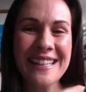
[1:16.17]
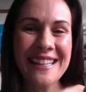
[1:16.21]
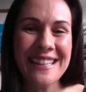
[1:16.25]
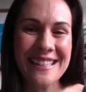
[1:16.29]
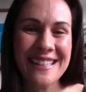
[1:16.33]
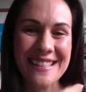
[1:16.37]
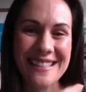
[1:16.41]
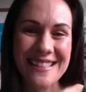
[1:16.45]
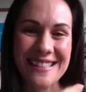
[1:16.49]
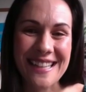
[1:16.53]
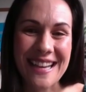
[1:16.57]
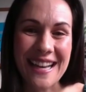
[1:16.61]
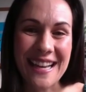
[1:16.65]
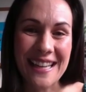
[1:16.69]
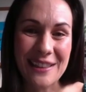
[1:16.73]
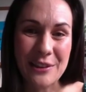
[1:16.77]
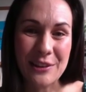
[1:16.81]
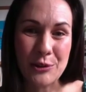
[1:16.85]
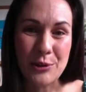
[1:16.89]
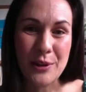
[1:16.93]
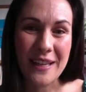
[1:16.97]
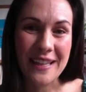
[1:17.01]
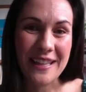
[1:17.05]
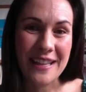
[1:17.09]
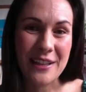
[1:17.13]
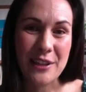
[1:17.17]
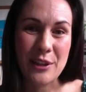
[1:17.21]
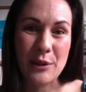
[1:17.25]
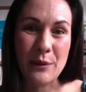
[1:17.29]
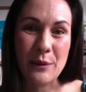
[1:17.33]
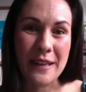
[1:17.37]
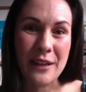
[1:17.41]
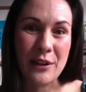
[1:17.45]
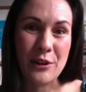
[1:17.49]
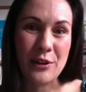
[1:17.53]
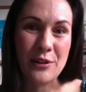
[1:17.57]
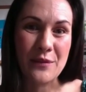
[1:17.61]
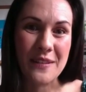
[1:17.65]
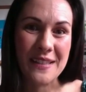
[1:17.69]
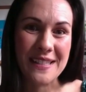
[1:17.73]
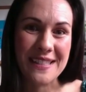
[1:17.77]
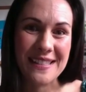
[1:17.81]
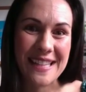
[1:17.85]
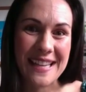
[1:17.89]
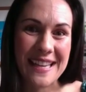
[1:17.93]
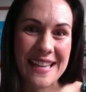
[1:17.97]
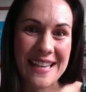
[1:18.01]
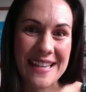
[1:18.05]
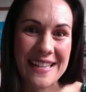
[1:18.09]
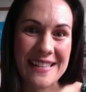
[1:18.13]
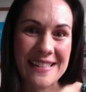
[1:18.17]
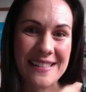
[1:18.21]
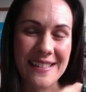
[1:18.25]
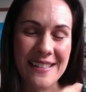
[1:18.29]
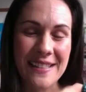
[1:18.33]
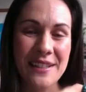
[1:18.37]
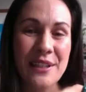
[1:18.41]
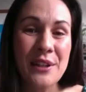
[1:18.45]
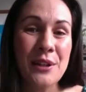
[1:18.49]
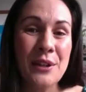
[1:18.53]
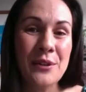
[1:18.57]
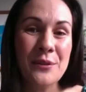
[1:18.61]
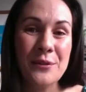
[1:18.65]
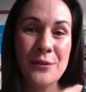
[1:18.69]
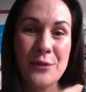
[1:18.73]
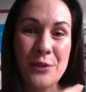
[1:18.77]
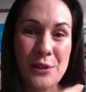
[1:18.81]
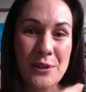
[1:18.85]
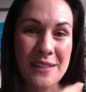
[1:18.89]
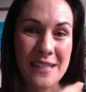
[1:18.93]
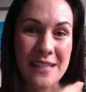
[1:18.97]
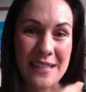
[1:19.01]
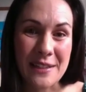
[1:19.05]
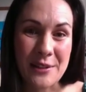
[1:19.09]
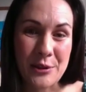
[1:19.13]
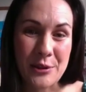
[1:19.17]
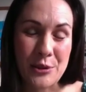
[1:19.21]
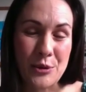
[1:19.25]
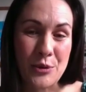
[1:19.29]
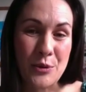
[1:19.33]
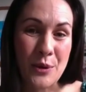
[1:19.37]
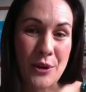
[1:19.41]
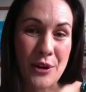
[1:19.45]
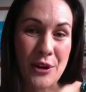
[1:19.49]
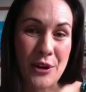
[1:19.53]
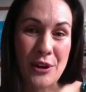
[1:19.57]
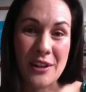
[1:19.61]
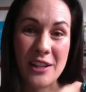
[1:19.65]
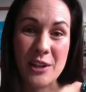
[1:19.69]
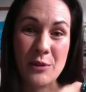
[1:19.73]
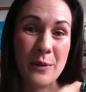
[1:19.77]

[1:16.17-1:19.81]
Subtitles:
start looking at going overseas for dental work.